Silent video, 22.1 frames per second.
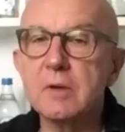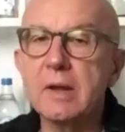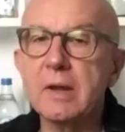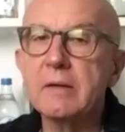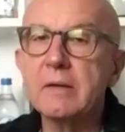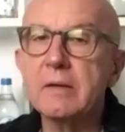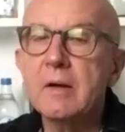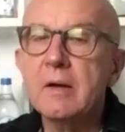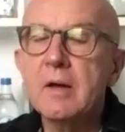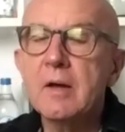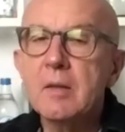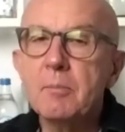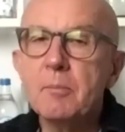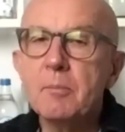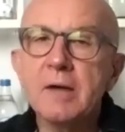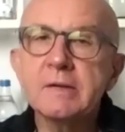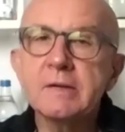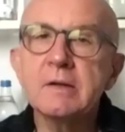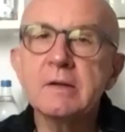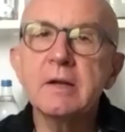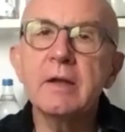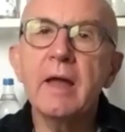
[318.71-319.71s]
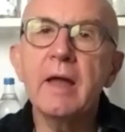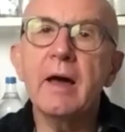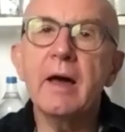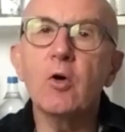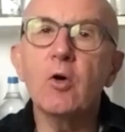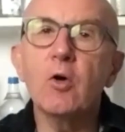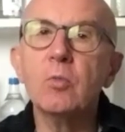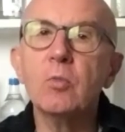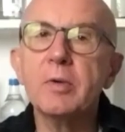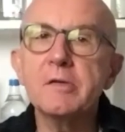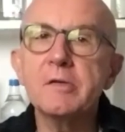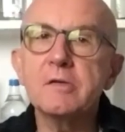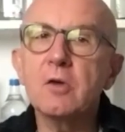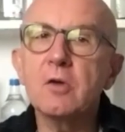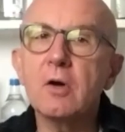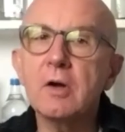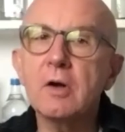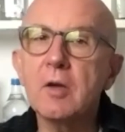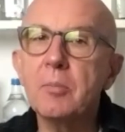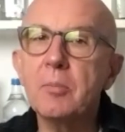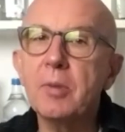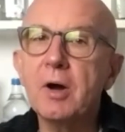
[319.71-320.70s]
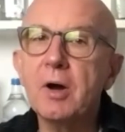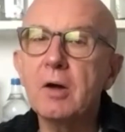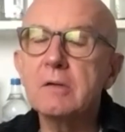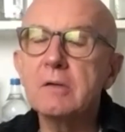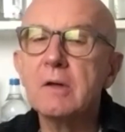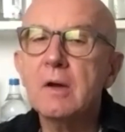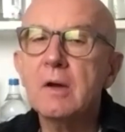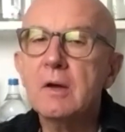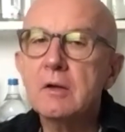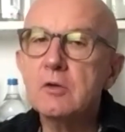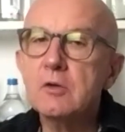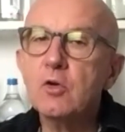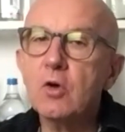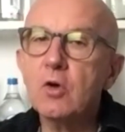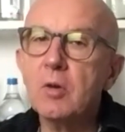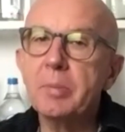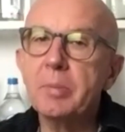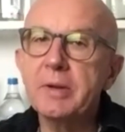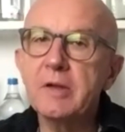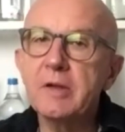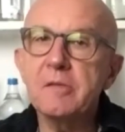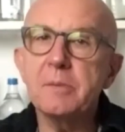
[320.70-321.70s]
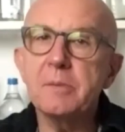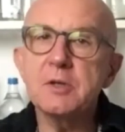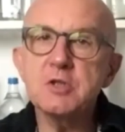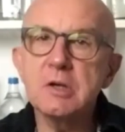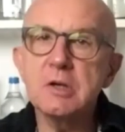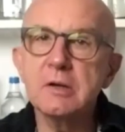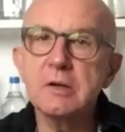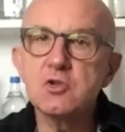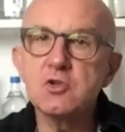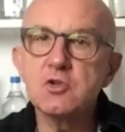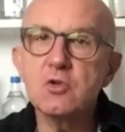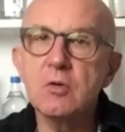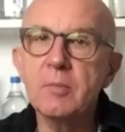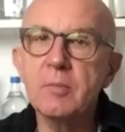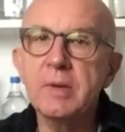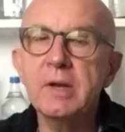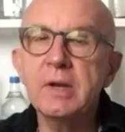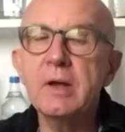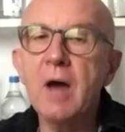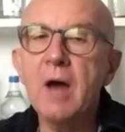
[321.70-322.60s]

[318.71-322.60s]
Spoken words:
And Martin and I always talk about Europe and especially Germany,